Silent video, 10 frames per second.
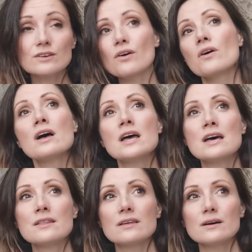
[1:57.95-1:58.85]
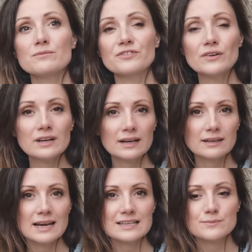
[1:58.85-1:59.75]
So there very
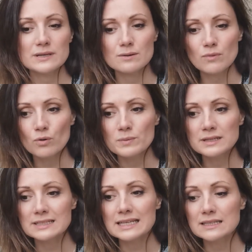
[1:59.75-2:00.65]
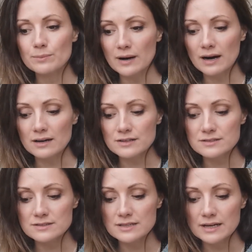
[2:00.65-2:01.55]
likely has been a moment in the
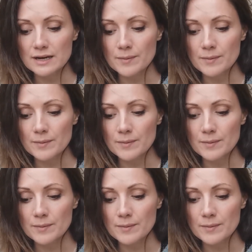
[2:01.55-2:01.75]
past